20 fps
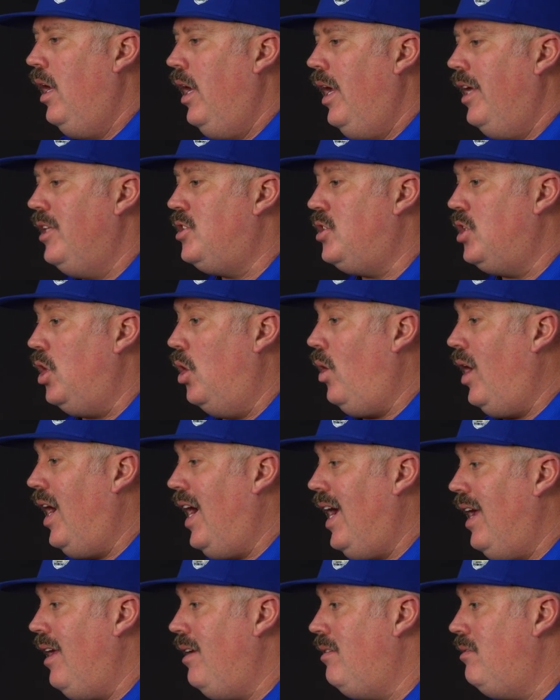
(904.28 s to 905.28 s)
And so
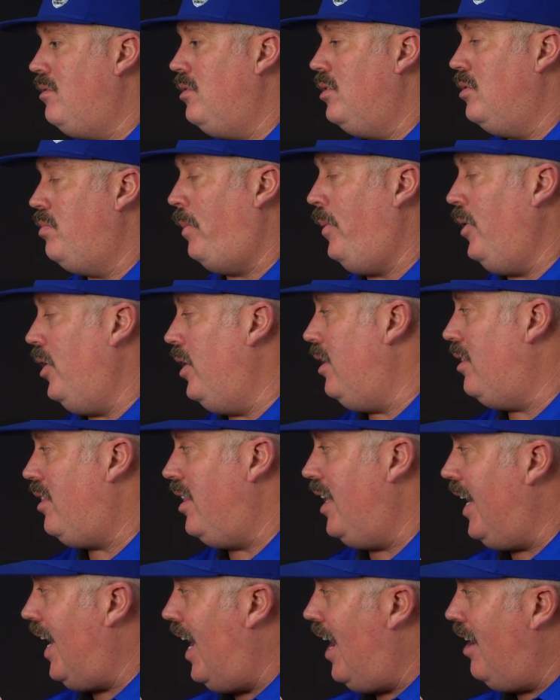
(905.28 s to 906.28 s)
I put a
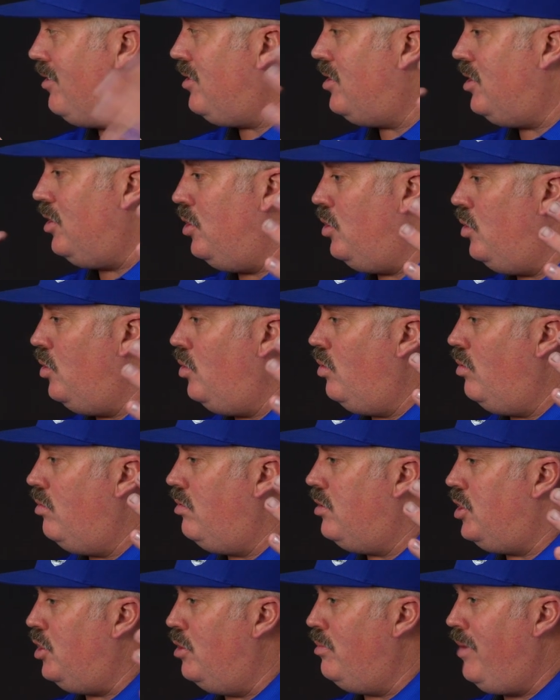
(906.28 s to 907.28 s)
thing out to
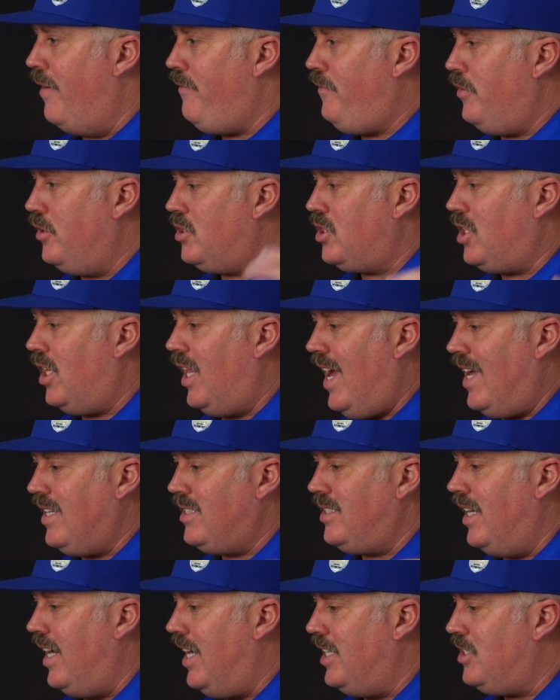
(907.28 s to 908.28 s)
do my first
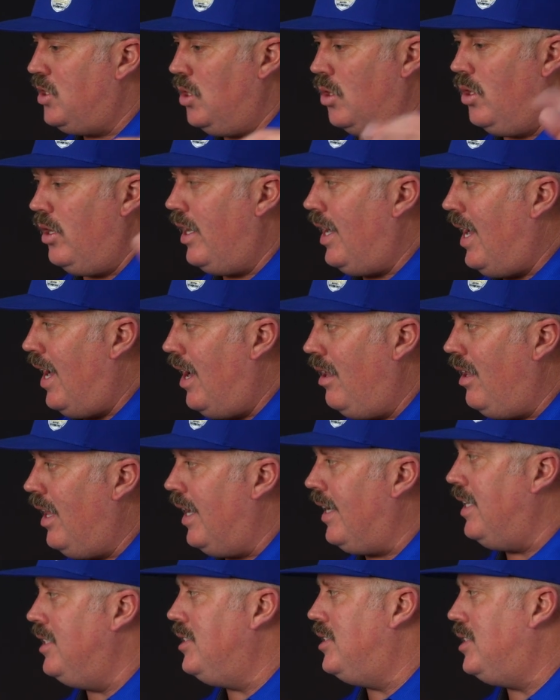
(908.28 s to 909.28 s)
class, and I sold it out
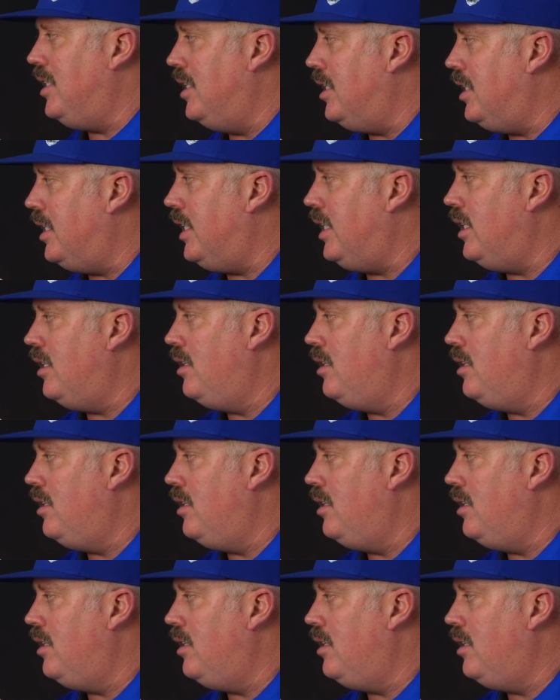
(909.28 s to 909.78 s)
like instantly.